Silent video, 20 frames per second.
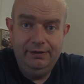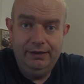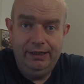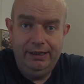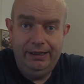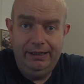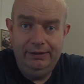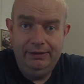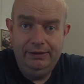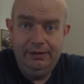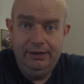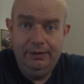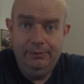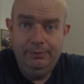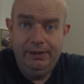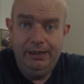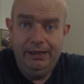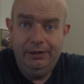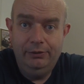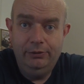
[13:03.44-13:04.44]
then
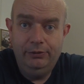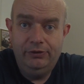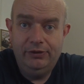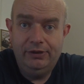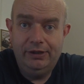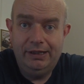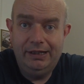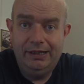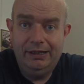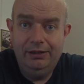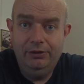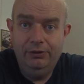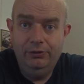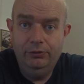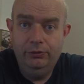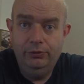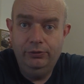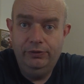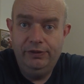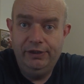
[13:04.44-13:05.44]
about
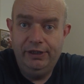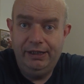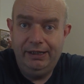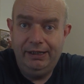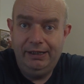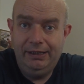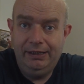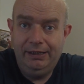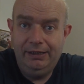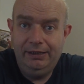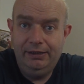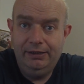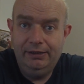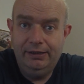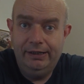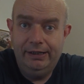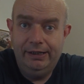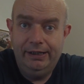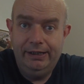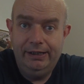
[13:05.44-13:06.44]
how the
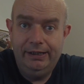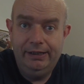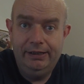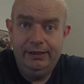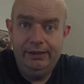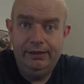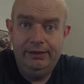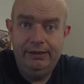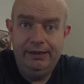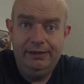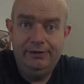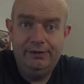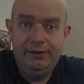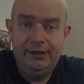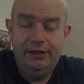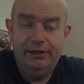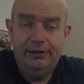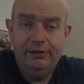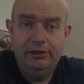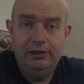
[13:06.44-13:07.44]
uh,
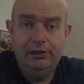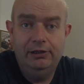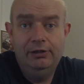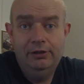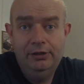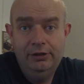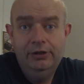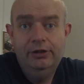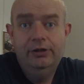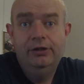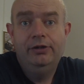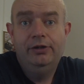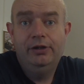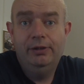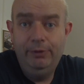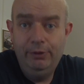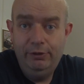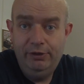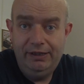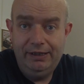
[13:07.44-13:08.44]
internal
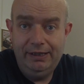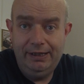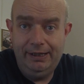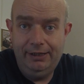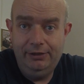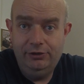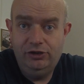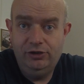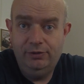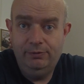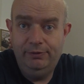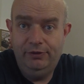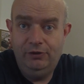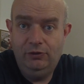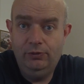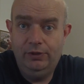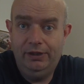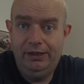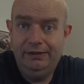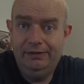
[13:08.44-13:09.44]
communication
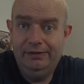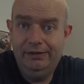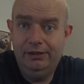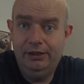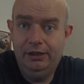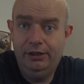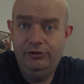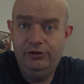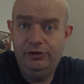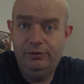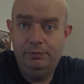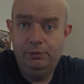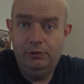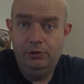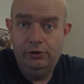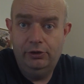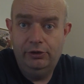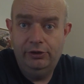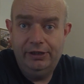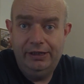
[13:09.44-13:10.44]
between the logic
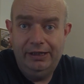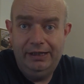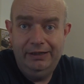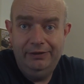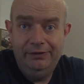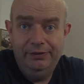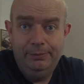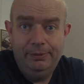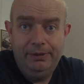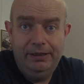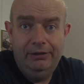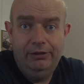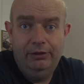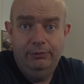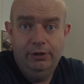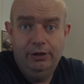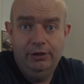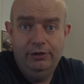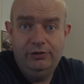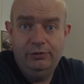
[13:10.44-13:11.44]
board and the
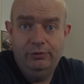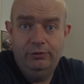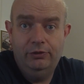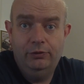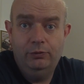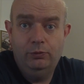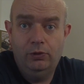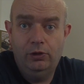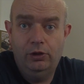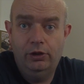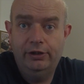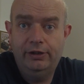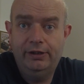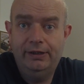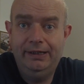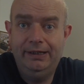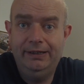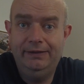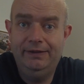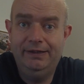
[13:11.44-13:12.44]
power modules work
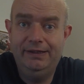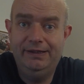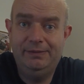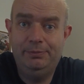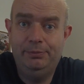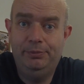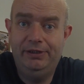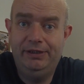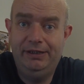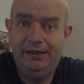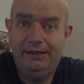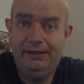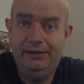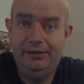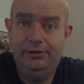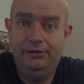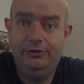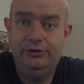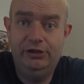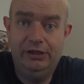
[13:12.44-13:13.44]
in this
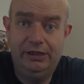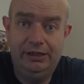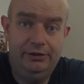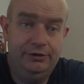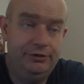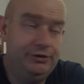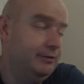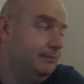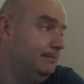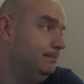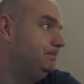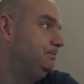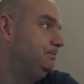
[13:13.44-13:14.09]
particular charger.